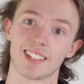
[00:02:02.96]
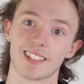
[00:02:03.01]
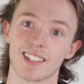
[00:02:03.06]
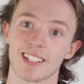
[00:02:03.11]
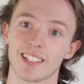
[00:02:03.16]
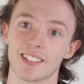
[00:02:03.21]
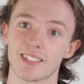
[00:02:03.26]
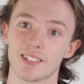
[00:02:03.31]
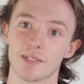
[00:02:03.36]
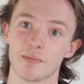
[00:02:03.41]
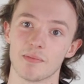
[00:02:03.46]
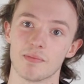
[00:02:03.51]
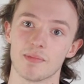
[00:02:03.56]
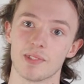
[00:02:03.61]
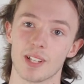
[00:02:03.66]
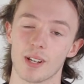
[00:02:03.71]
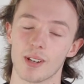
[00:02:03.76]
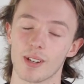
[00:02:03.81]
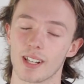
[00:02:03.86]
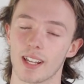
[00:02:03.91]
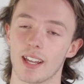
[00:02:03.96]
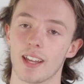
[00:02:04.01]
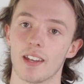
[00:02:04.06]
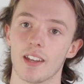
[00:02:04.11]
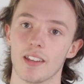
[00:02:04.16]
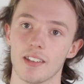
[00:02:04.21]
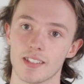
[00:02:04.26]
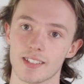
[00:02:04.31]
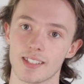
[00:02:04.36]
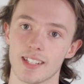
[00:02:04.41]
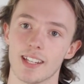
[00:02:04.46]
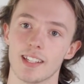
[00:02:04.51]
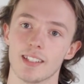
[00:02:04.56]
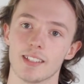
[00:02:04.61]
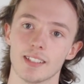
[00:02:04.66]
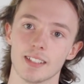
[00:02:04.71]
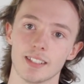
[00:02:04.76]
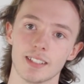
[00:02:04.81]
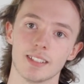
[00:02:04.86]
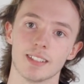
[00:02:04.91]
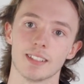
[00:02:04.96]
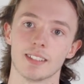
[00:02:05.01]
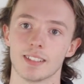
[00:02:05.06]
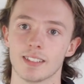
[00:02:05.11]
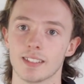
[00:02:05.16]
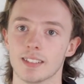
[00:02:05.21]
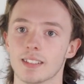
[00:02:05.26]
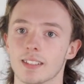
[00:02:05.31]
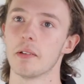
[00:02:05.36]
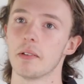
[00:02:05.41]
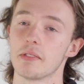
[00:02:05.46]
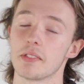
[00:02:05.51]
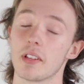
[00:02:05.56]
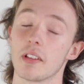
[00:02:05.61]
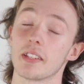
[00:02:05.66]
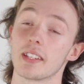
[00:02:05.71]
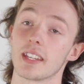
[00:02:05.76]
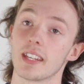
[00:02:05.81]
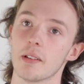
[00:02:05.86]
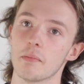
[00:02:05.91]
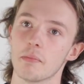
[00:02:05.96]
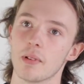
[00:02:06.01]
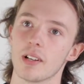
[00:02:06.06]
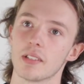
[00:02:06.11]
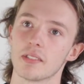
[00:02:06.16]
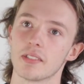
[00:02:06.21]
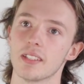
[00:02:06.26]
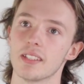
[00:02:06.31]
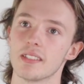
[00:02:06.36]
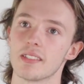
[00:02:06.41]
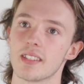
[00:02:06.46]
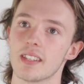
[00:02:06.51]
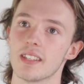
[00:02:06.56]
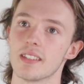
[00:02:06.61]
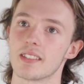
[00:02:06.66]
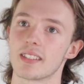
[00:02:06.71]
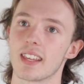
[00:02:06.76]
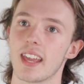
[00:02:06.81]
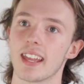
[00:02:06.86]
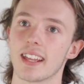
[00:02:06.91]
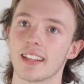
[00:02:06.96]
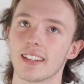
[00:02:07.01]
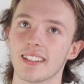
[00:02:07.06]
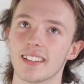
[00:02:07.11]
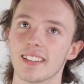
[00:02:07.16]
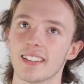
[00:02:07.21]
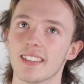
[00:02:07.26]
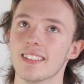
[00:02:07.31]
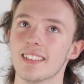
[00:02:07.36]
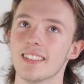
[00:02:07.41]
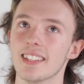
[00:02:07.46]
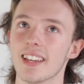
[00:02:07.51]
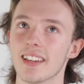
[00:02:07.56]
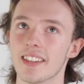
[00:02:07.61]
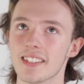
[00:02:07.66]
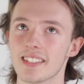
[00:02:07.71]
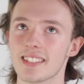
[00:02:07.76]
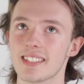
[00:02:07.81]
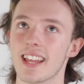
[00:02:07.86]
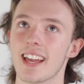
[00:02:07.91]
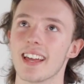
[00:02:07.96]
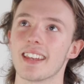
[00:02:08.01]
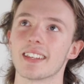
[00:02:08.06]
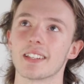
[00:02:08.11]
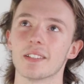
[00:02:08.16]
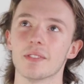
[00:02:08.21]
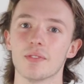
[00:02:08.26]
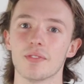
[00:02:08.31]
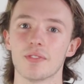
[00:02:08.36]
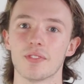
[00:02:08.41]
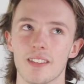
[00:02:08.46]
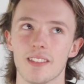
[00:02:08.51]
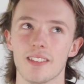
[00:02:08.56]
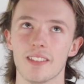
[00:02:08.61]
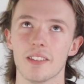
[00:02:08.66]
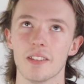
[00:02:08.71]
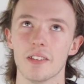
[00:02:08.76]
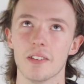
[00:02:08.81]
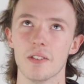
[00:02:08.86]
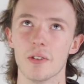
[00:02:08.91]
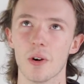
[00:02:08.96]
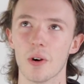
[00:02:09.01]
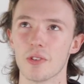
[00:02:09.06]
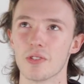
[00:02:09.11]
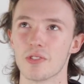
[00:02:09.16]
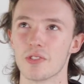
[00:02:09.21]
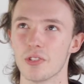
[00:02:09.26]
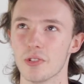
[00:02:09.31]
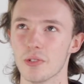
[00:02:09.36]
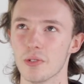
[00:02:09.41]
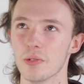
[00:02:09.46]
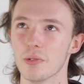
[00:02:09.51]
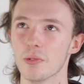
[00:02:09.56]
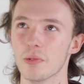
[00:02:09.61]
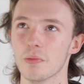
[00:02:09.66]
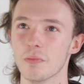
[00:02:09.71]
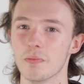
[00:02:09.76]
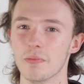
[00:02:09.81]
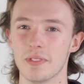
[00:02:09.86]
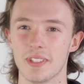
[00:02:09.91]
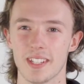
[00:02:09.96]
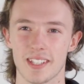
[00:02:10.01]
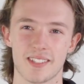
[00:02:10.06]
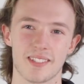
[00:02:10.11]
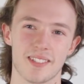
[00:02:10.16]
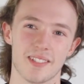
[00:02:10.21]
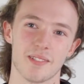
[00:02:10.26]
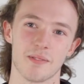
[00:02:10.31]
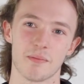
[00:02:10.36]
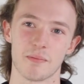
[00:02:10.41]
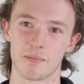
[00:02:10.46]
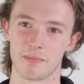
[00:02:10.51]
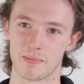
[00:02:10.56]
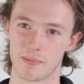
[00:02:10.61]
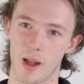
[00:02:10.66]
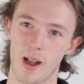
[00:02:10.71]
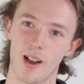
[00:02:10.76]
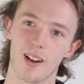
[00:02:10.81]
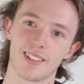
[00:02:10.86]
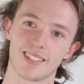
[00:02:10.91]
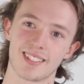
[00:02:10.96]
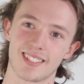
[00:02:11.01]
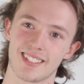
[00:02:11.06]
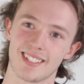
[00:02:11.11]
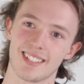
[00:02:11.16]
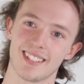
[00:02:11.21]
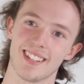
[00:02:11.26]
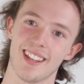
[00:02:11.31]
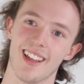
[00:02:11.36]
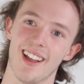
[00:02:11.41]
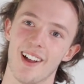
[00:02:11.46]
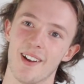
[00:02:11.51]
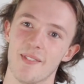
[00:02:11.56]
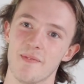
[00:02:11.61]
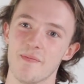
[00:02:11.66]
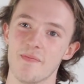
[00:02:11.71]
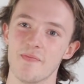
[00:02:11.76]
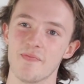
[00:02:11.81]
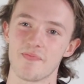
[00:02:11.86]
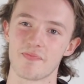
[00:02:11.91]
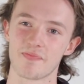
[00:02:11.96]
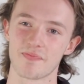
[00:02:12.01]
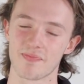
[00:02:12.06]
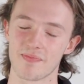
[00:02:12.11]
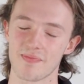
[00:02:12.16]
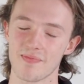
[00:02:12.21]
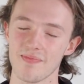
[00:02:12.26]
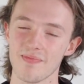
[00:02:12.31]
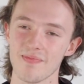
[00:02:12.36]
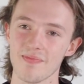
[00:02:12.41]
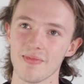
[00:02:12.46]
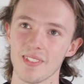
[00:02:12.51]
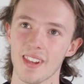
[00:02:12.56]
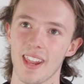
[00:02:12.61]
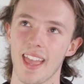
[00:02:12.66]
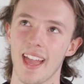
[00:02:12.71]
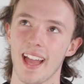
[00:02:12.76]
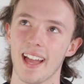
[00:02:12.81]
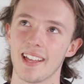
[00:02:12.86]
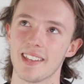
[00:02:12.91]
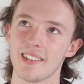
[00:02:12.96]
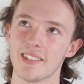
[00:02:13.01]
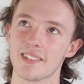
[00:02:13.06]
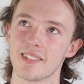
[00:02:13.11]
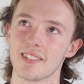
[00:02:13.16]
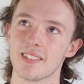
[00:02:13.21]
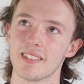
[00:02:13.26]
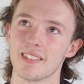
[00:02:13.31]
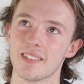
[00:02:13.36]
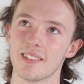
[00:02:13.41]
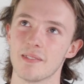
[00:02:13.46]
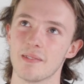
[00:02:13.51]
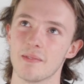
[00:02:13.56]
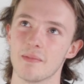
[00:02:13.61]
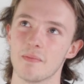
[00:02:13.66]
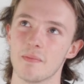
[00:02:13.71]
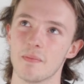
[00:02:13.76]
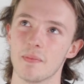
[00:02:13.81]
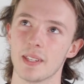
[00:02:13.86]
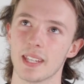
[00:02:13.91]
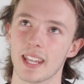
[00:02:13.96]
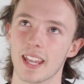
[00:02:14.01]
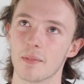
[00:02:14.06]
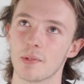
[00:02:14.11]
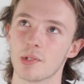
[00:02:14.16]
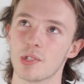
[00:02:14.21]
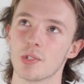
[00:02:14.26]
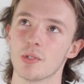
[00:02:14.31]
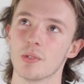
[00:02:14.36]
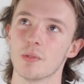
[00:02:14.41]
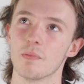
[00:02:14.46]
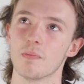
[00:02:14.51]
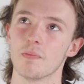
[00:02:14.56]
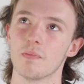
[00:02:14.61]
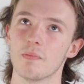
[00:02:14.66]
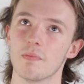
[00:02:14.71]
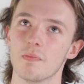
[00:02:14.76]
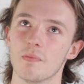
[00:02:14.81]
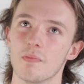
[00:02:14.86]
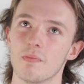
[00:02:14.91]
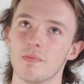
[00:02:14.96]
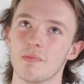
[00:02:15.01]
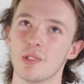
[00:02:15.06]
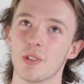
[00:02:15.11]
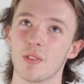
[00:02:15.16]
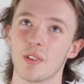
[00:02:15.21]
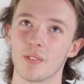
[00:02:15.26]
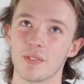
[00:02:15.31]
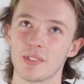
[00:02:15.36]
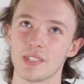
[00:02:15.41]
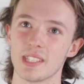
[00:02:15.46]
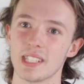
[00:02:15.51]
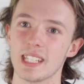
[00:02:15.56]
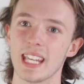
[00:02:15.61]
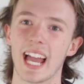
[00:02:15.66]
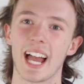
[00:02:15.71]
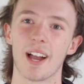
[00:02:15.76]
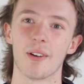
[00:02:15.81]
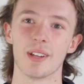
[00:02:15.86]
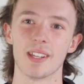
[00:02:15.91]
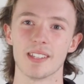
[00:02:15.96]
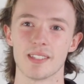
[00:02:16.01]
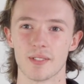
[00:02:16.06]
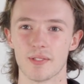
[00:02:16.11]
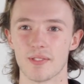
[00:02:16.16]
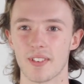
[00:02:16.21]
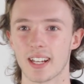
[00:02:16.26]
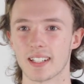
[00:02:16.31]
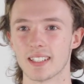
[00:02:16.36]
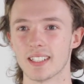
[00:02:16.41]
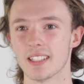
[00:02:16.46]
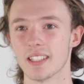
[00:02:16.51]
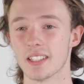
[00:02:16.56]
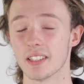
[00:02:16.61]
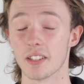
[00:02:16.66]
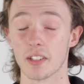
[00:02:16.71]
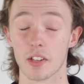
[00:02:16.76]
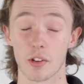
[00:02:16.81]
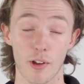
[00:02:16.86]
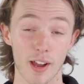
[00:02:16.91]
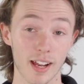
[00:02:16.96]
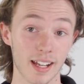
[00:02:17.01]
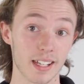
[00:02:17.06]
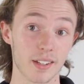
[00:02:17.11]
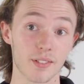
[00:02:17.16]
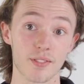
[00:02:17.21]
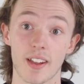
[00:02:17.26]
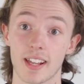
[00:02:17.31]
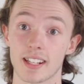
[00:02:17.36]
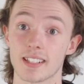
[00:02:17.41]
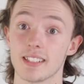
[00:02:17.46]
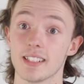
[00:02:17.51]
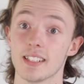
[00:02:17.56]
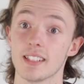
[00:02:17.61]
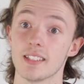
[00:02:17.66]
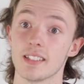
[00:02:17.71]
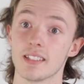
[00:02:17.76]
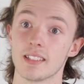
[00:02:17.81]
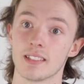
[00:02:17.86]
thing to look at and understand. Studying it at Barton, it's getting the understanding of the not too distant past, and being able to sort of see how it is directly affected